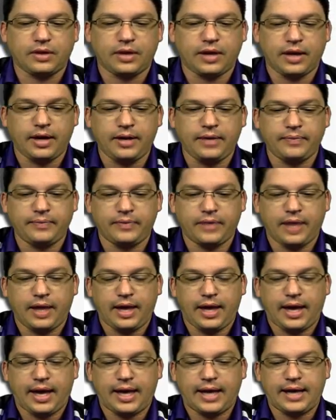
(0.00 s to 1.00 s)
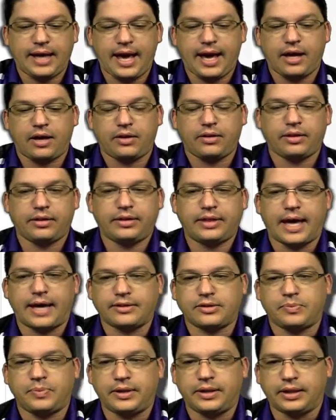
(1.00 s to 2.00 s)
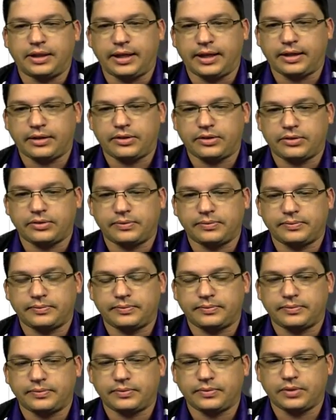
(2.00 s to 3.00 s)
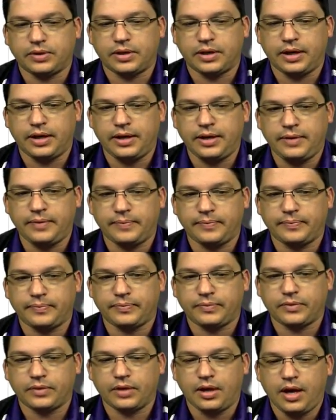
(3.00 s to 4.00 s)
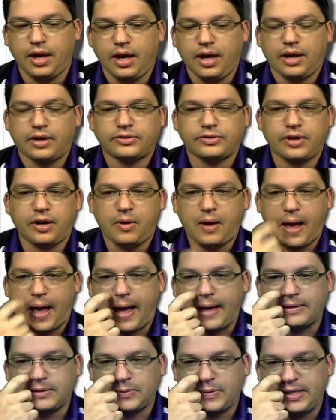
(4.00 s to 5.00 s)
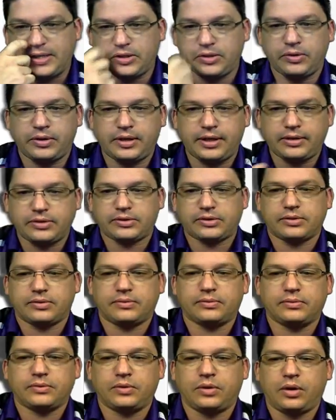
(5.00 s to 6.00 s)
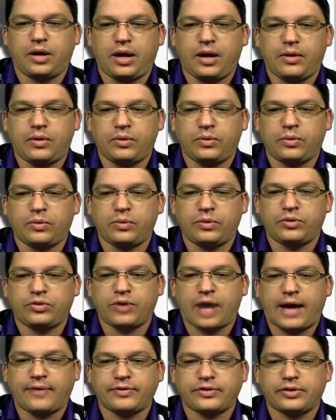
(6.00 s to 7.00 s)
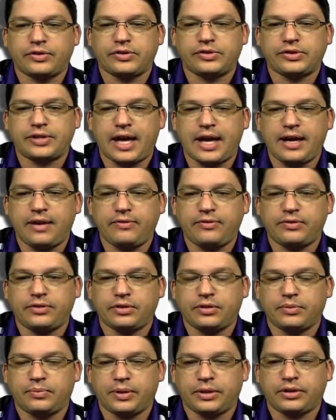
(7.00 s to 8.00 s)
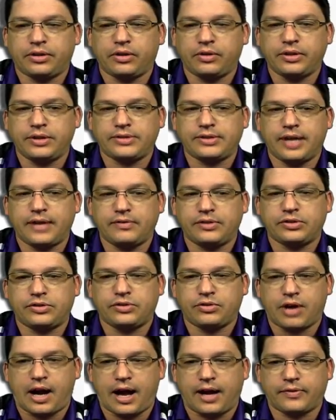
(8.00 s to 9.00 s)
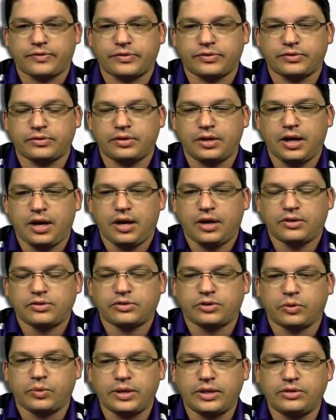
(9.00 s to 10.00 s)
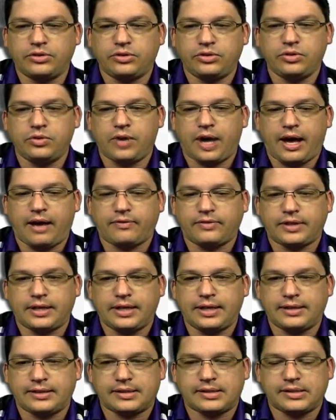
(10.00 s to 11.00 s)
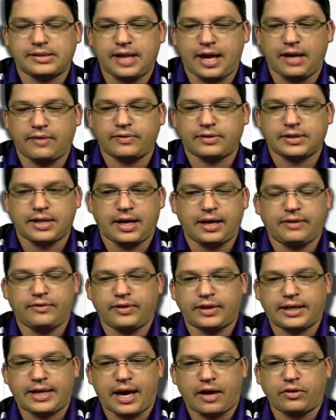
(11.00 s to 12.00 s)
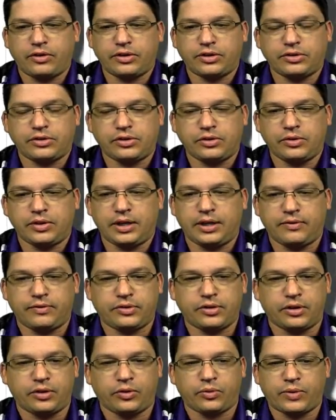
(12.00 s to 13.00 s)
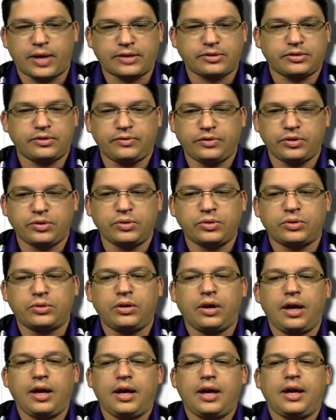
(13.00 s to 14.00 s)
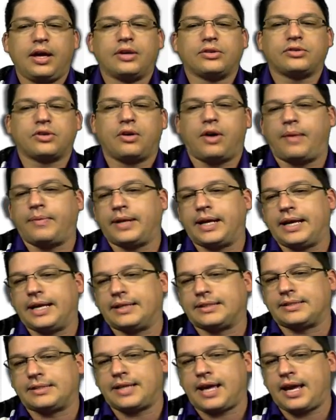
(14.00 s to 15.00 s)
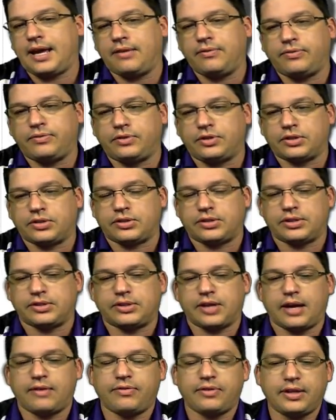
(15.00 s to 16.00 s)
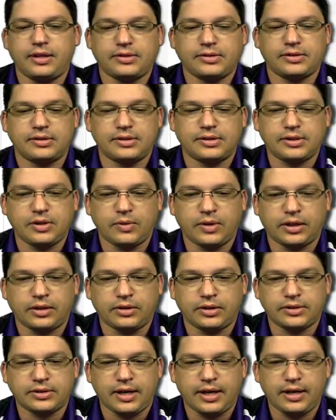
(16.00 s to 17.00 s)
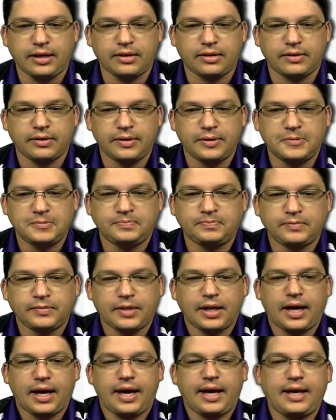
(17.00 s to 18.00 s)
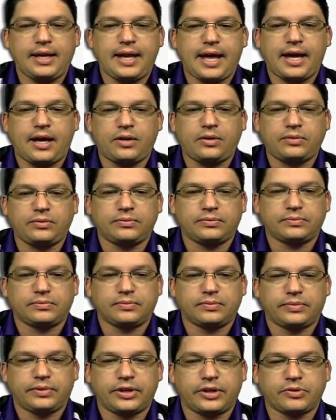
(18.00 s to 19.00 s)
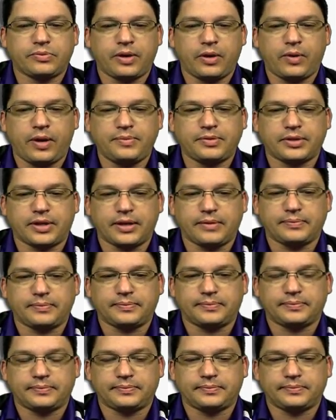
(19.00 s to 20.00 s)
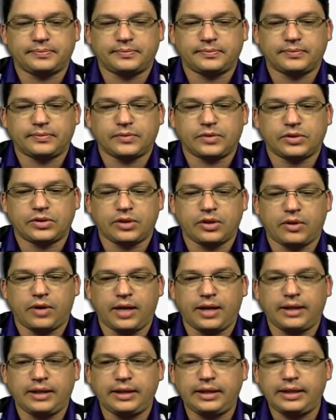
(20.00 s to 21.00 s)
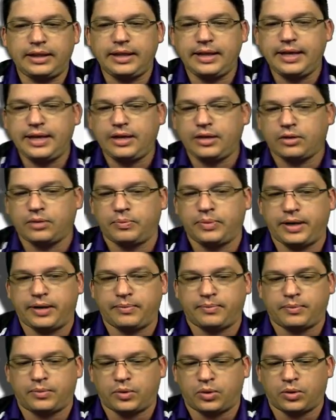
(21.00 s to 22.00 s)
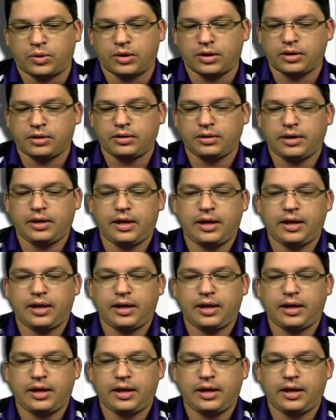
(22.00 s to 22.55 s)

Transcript: Okay, and now that's been linked. Okay, so as we do this, uh, drafts are saved, but they're only saved as drafts. So we do have to hit save. It's kind of a counterintuitive to the rest of Google. So I'm going to hit save just to save this and see what it looks like. And now there's my website. So a little bit more